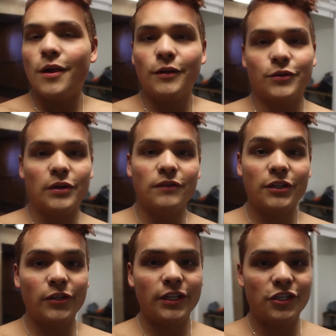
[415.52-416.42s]
So I've
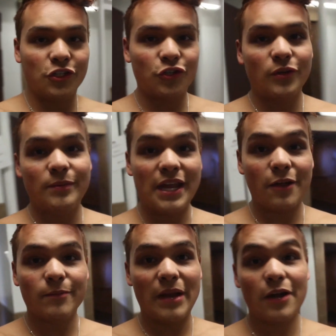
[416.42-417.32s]
literally just stripped
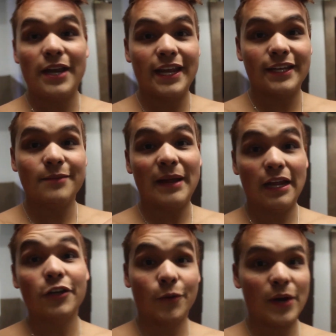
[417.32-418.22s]
down bare naked to my
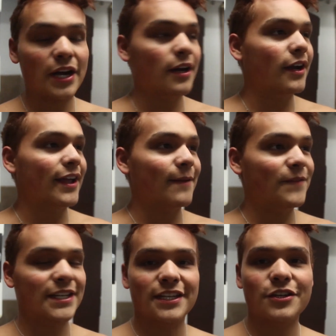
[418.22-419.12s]
underwear and I'm
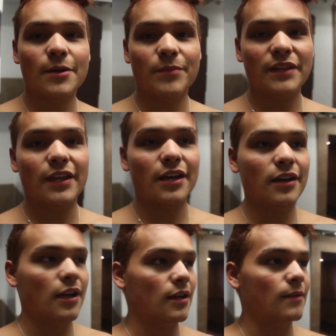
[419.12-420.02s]
fixing to jump in there.
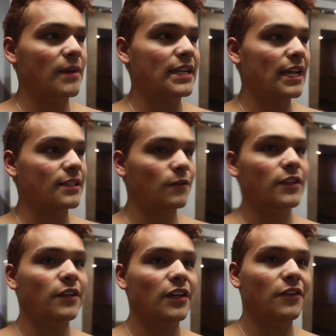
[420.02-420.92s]
Uh, my dad's over
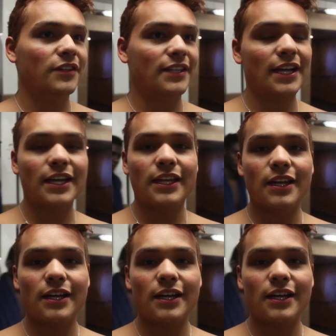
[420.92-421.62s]
there on the other side.